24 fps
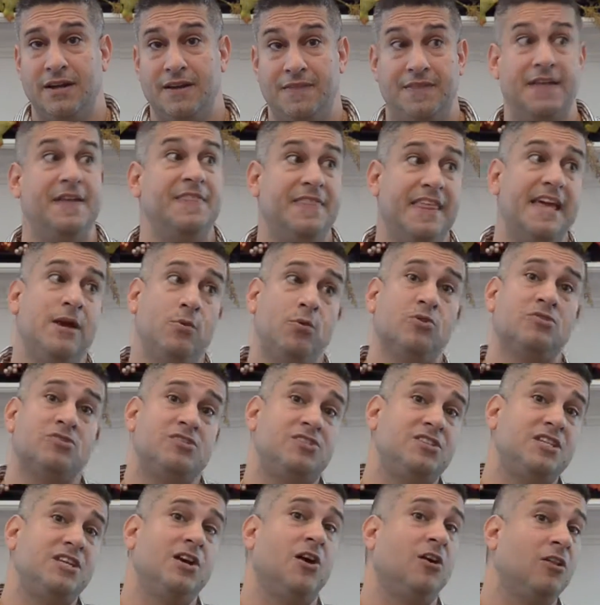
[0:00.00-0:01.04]
Then they will
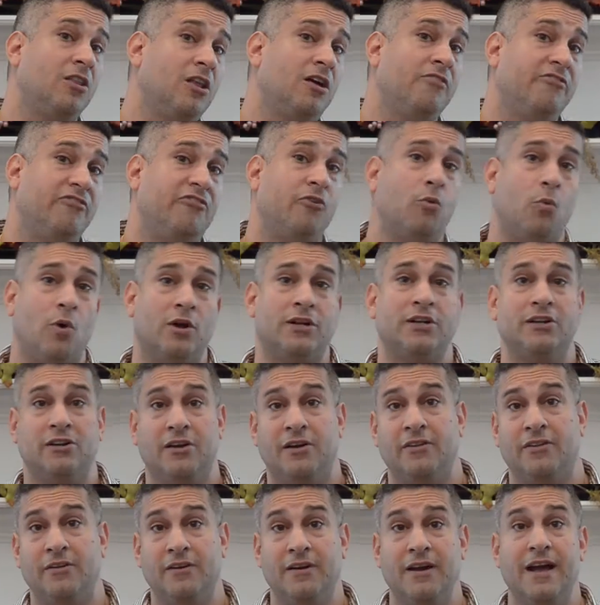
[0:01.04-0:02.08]
see our love for one
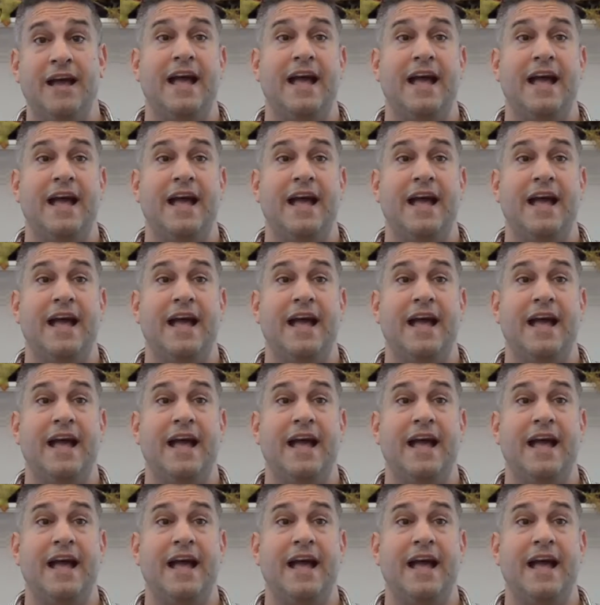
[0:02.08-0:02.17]
another